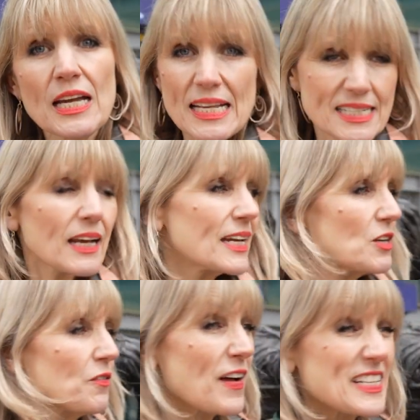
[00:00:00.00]
It's like in
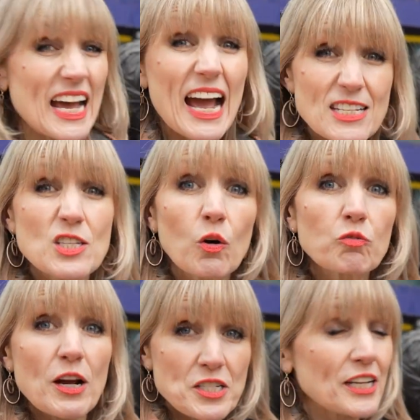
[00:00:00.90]
your face as you're
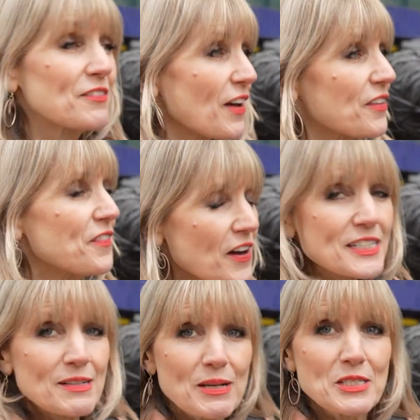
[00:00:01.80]
rushing. In fact, the
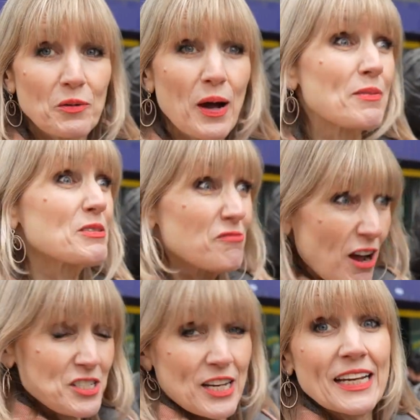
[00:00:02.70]
first time I saw it, I was
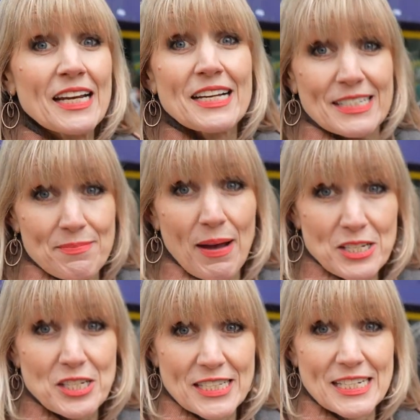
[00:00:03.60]
rushing to
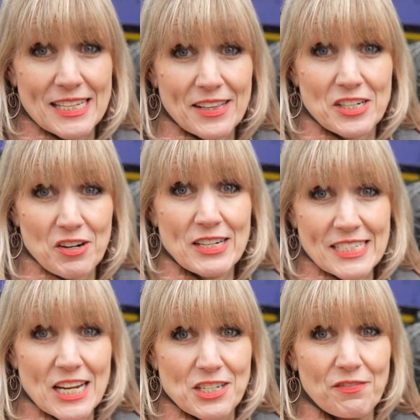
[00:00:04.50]
Manchester's other train
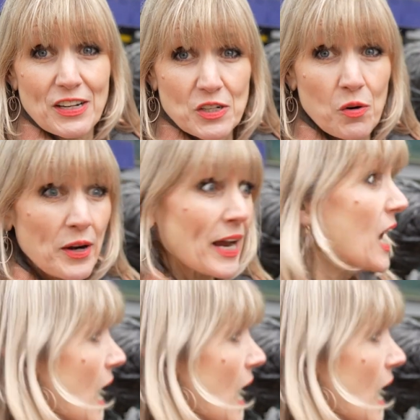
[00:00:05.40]
station, Victoria.